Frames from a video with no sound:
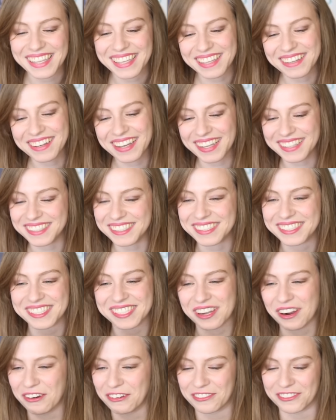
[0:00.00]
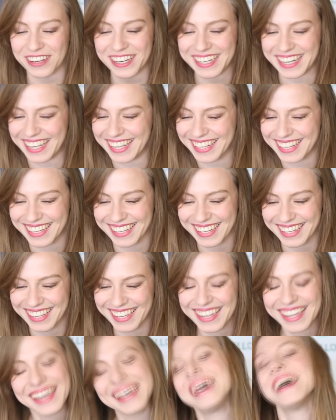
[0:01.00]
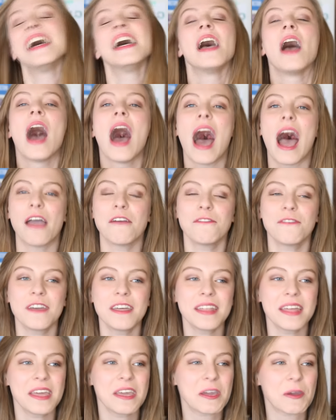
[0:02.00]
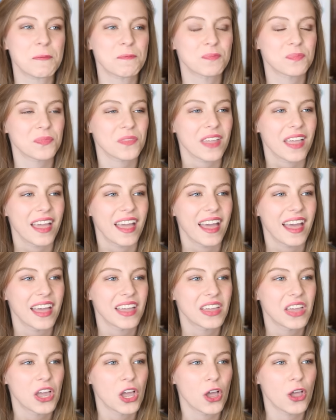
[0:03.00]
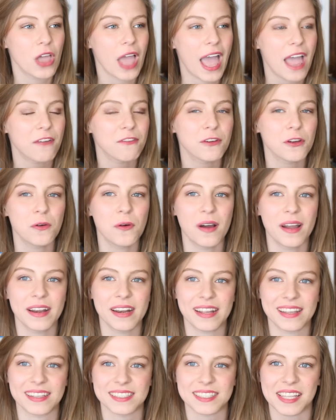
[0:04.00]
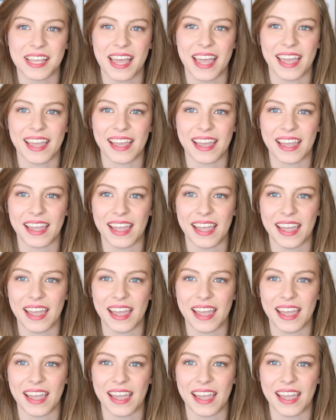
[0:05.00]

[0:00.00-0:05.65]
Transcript: You guys are so funny. I feel like everyone is like,